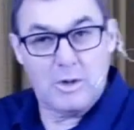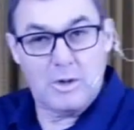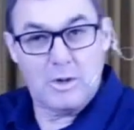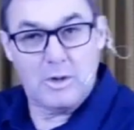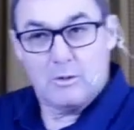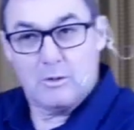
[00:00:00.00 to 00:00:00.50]
you
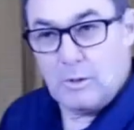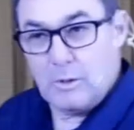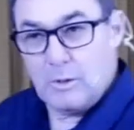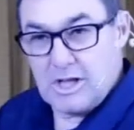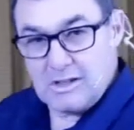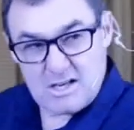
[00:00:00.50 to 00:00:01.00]
get
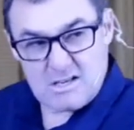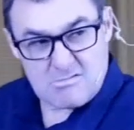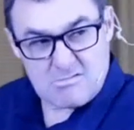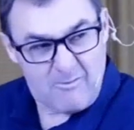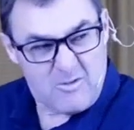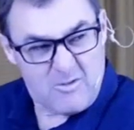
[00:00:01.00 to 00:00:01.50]
that feeling in
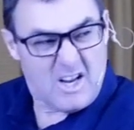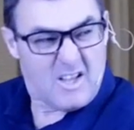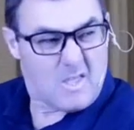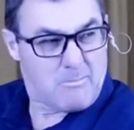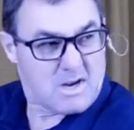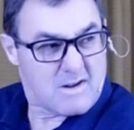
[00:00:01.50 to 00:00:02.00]
the pit of
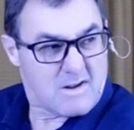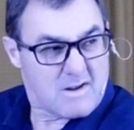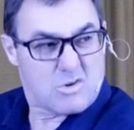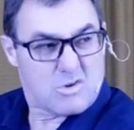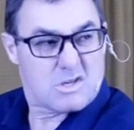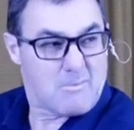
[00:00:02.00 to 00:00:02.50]
your
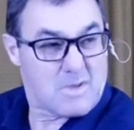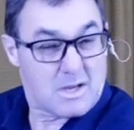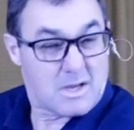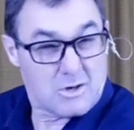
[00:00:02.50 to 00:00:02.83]
stomach and you're like,